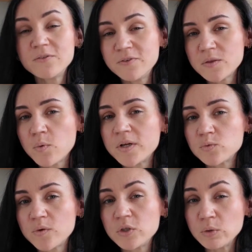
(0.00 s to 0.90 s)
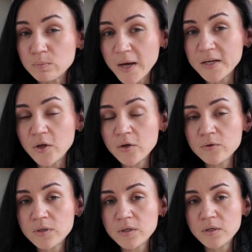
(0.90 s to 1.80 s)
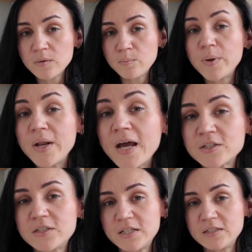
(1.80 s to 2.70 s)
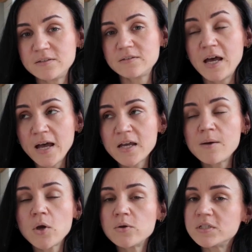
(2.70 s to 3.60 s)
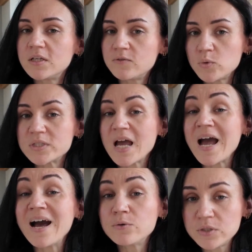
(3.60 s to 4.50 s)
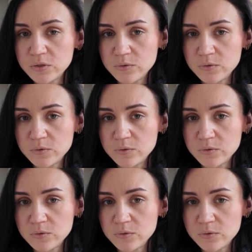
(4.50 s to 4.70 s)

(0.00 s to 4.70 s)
And the 5th one is one that you might know, but actually the hack I'm going to give you as to how to